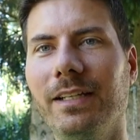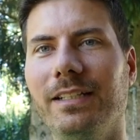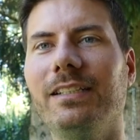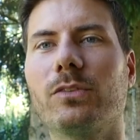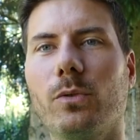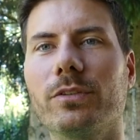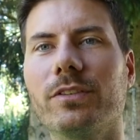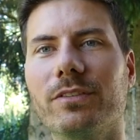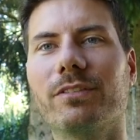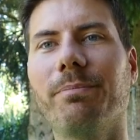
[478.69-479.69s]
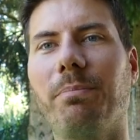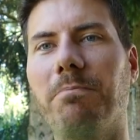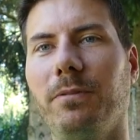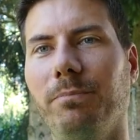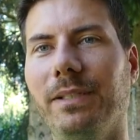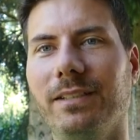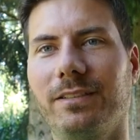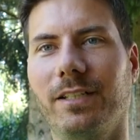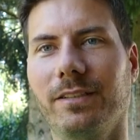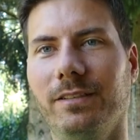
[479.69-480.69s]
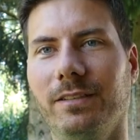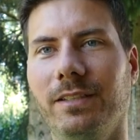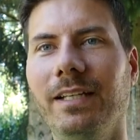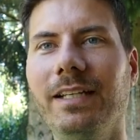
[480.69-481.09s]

it's ordinary people being targeted.